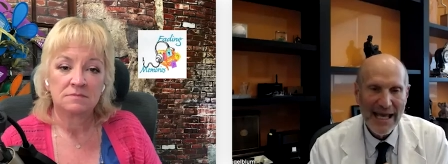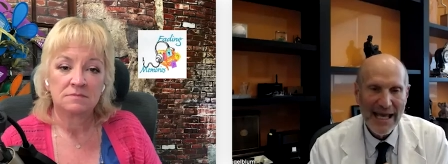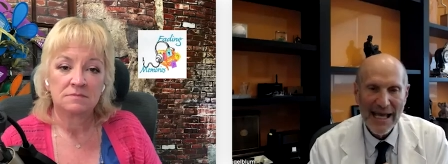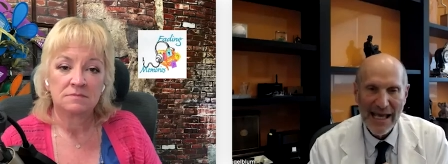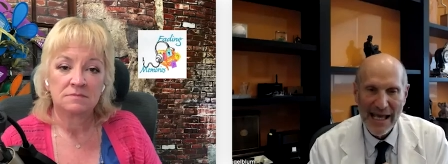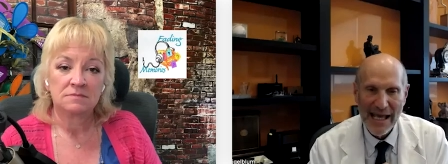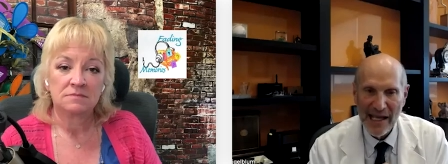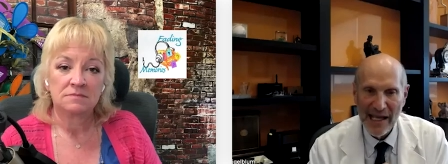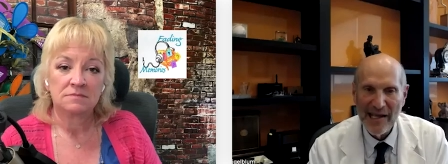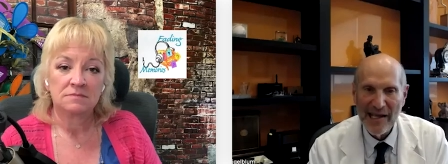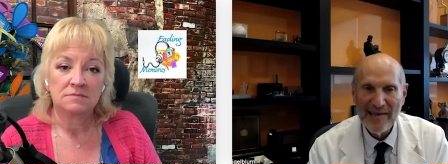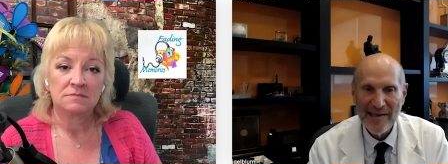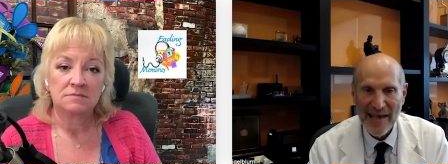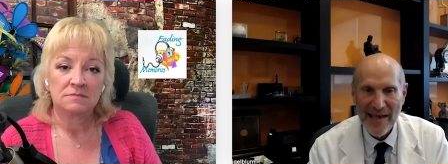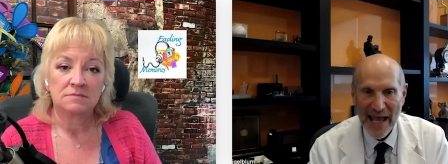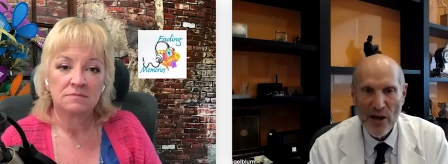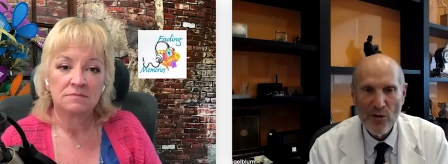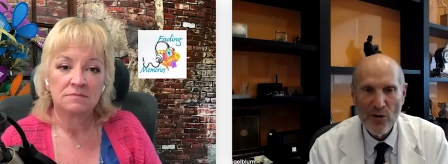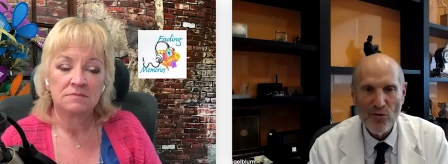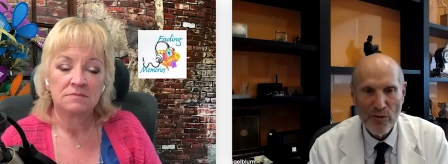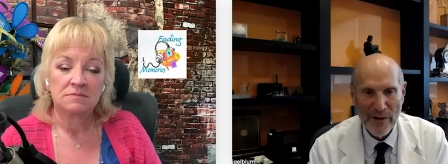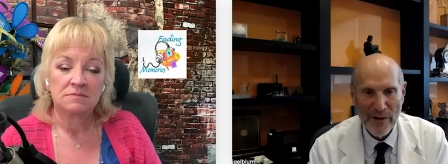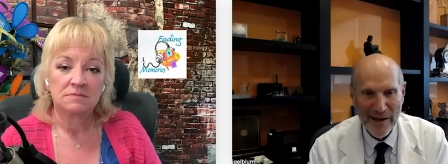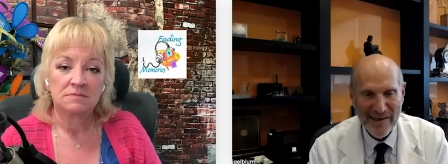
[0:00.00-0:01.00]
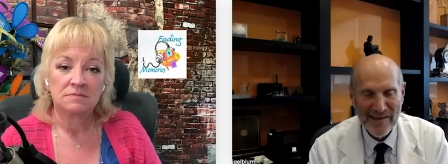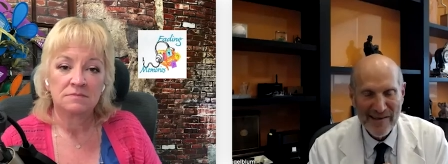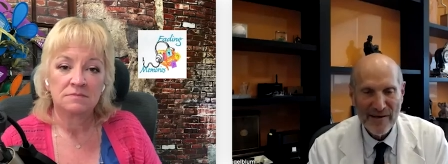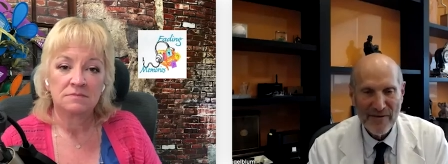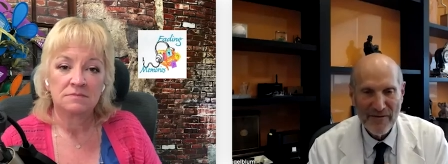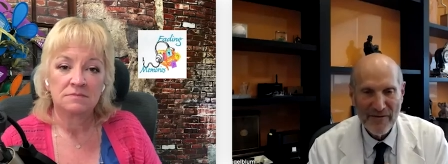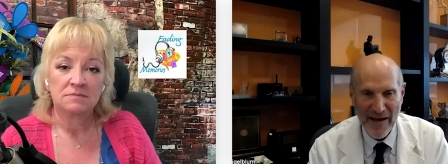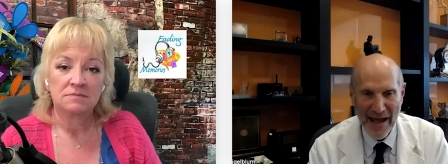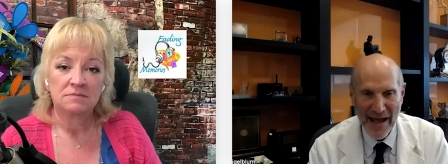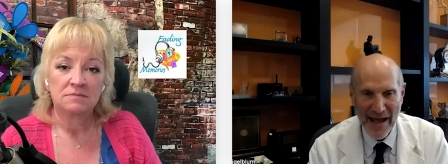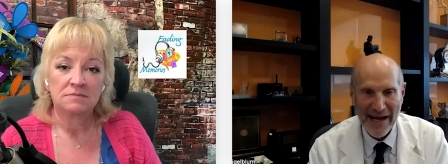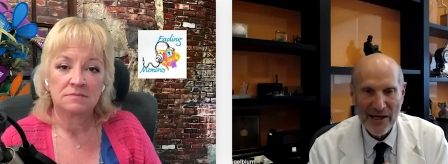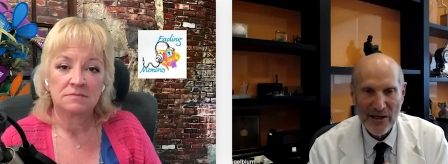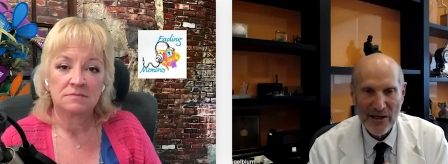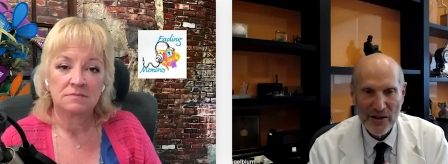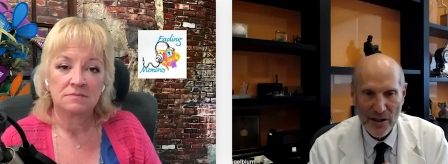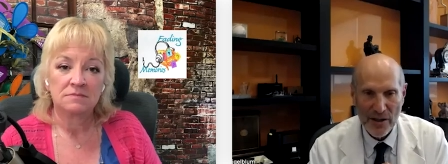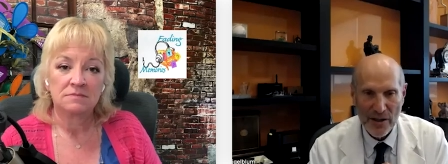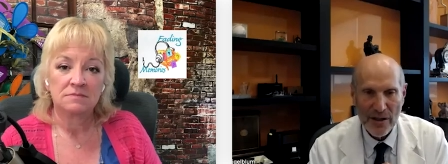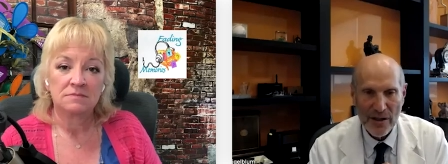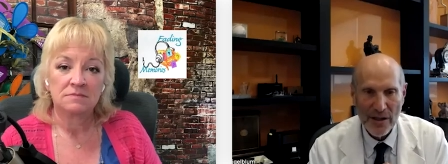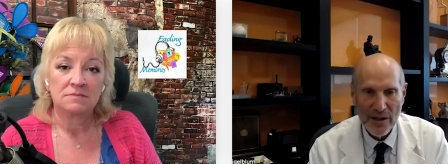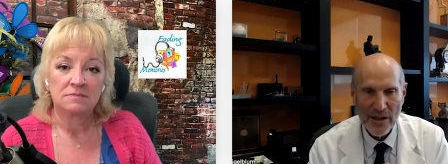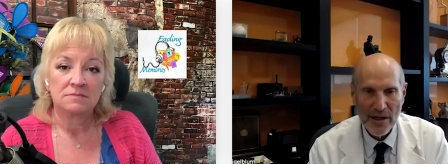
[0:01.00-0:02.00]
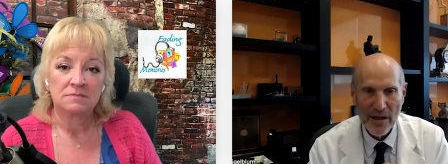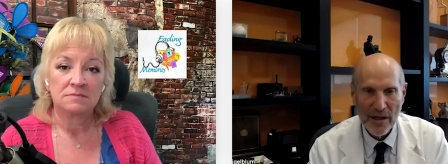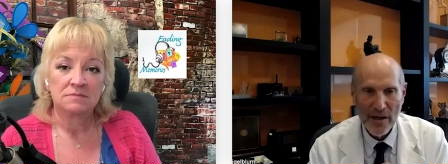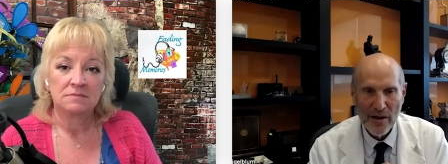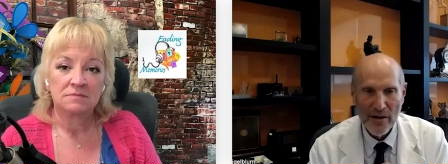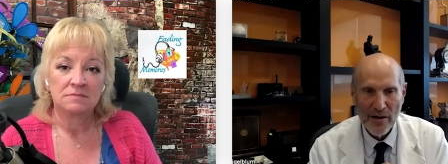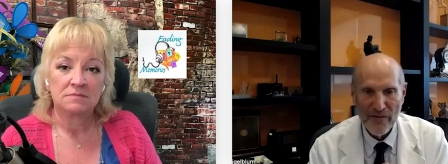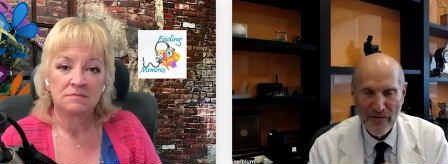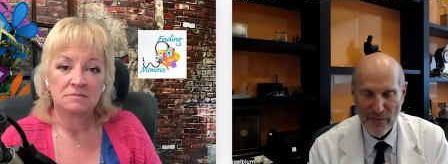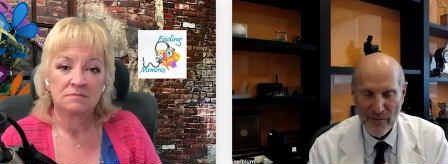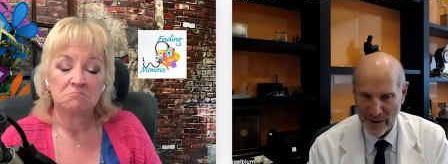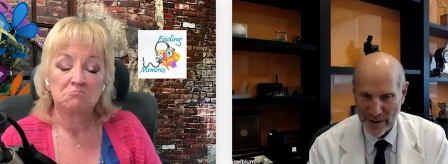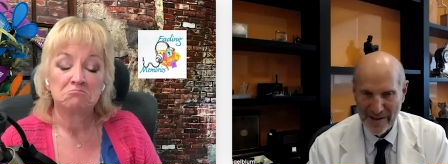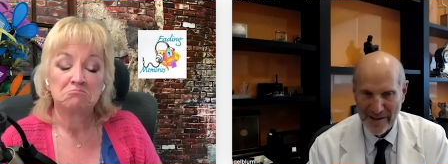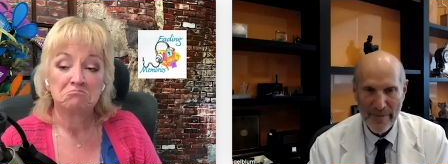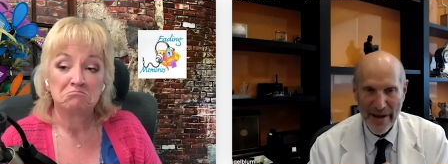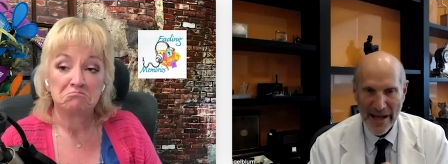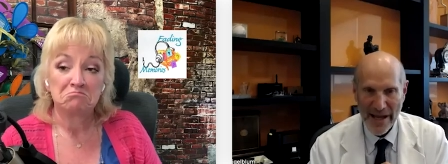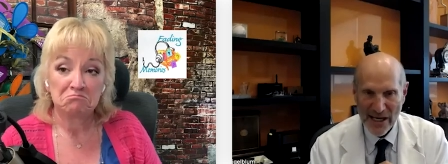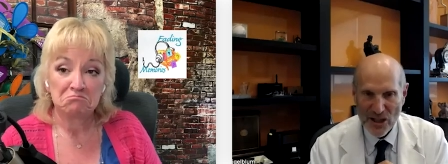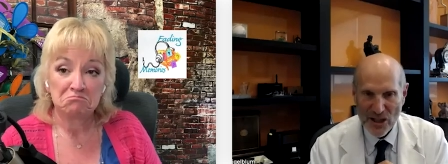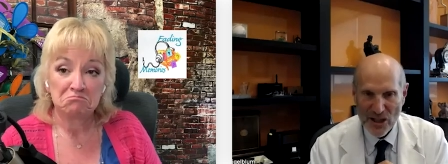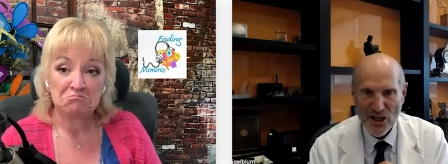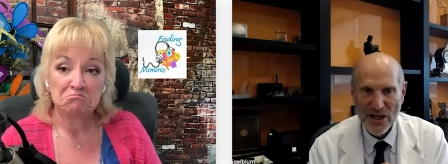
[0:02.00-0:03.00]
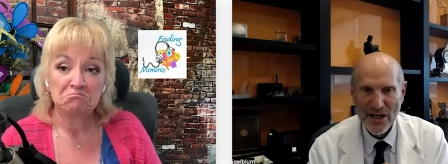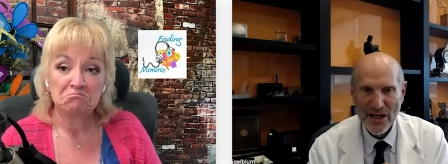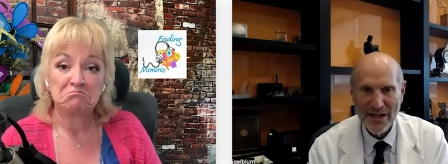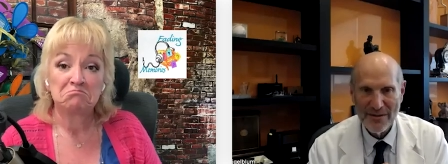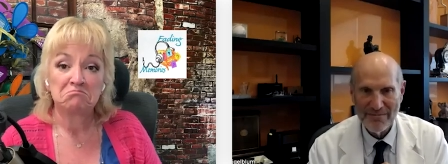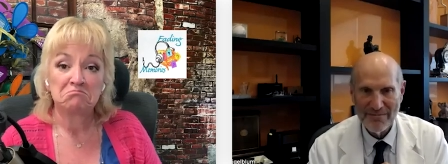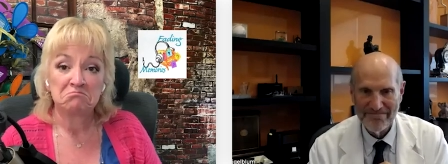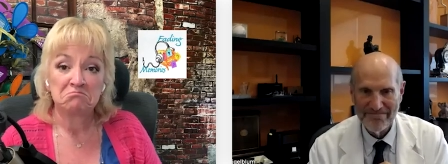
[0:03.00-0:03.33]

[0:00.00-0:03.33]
Speaker 1: is a risk factor for dementia.